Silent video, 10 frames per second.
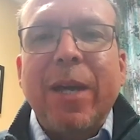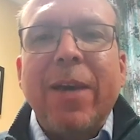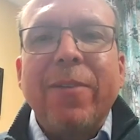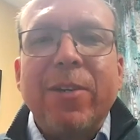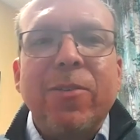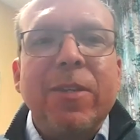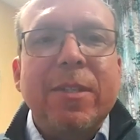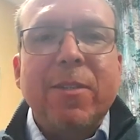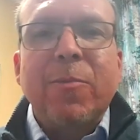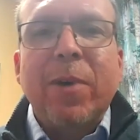that we're having to do
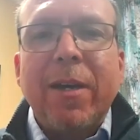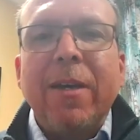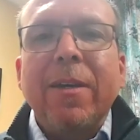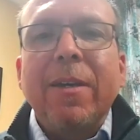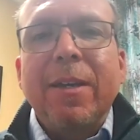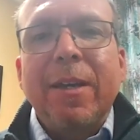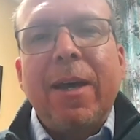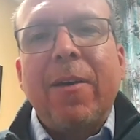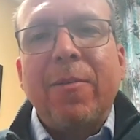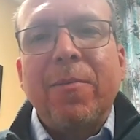this way
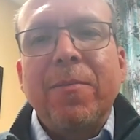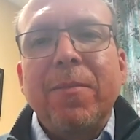now?